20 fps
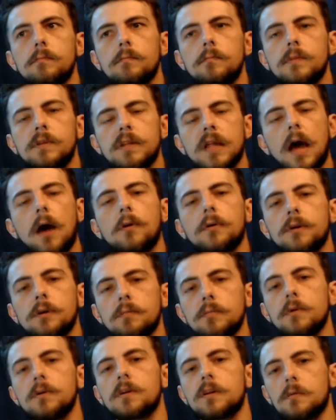sound and
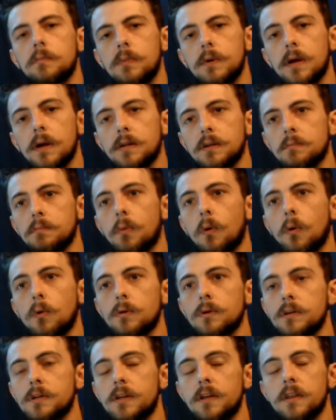music be as
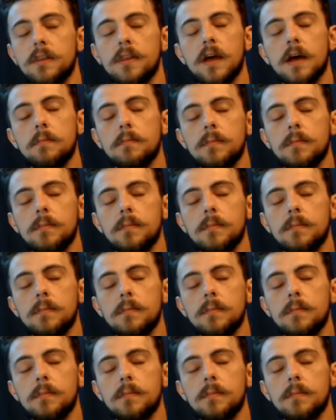important to them